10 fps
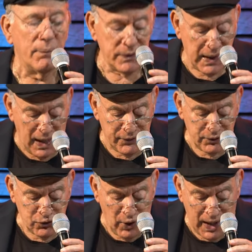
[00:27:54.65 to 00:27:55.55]
the
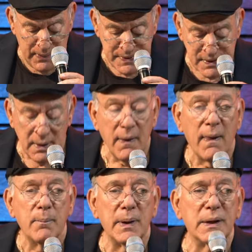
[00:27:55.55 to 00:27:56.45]
other tribes,
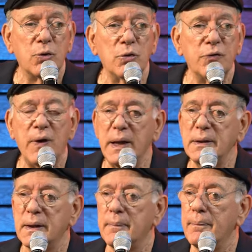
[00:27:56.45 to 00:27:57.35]
but they couldn't
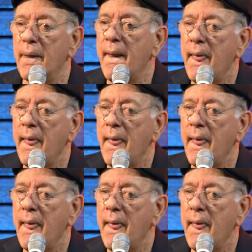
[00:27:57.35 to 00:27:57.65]
find them.